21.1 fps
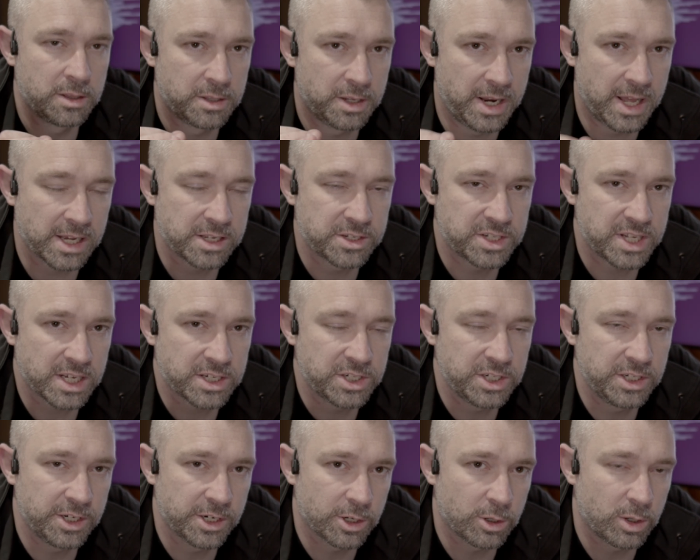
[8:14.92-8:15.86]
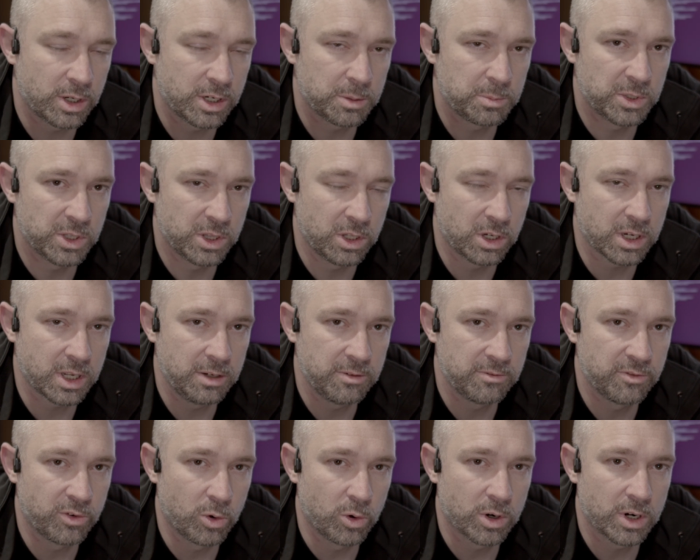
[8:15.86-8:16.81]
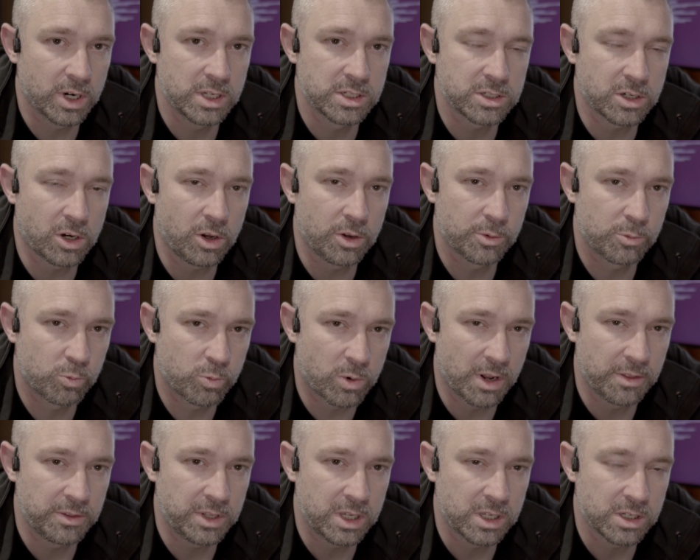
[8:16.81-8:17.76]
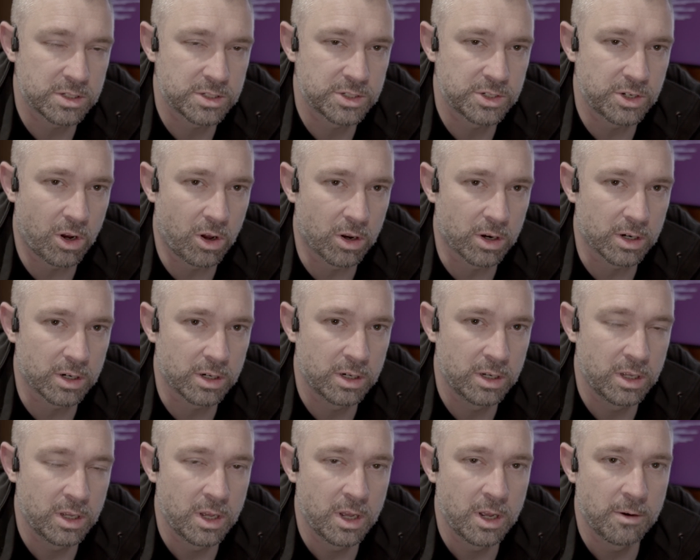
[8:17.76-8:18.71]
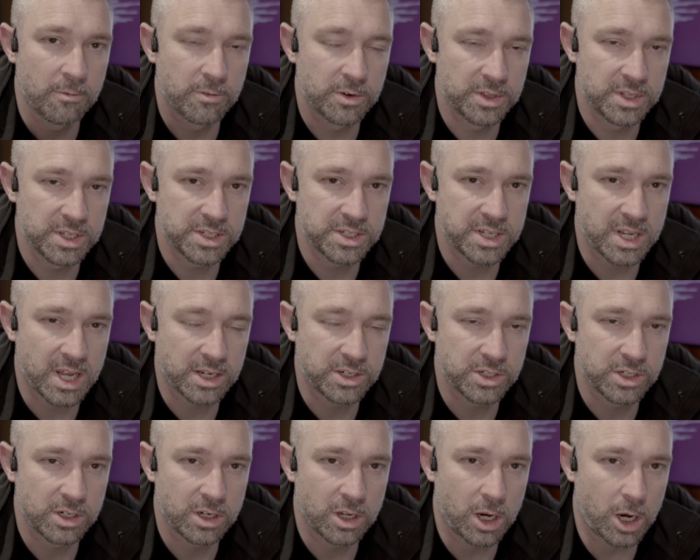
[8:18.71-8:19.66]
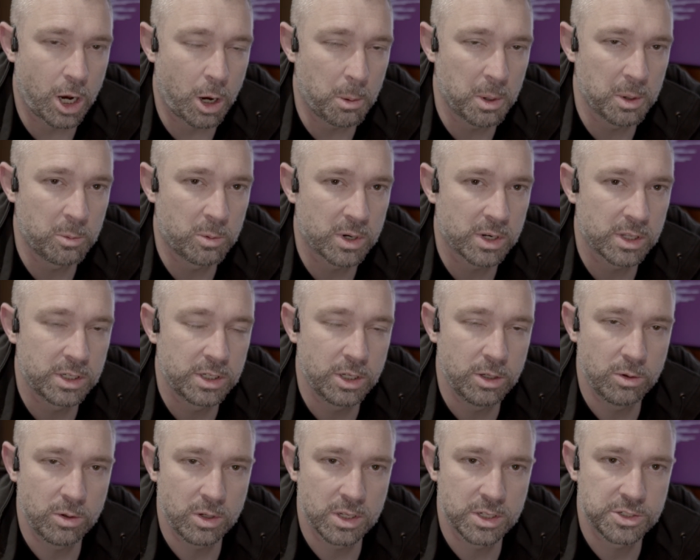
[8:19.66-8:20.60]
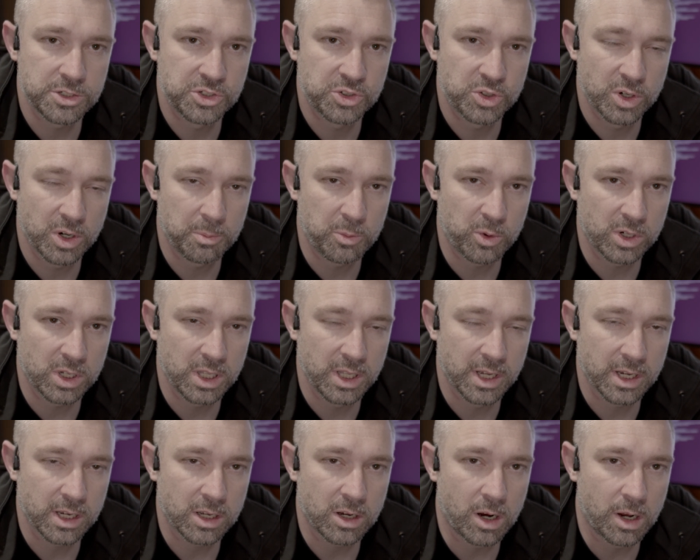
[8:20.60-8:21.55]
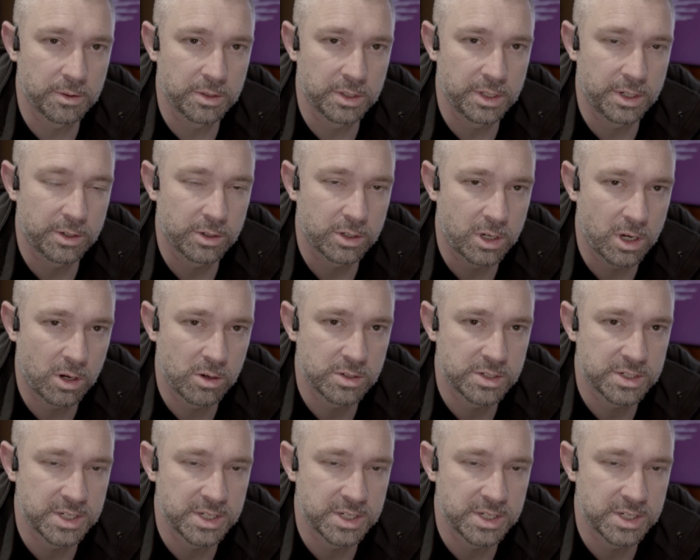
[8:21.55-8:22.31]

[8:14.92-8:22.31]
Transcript: The next section you're going to be looking for is called Run the Installer. For this section, all we want to do is triple click on the little code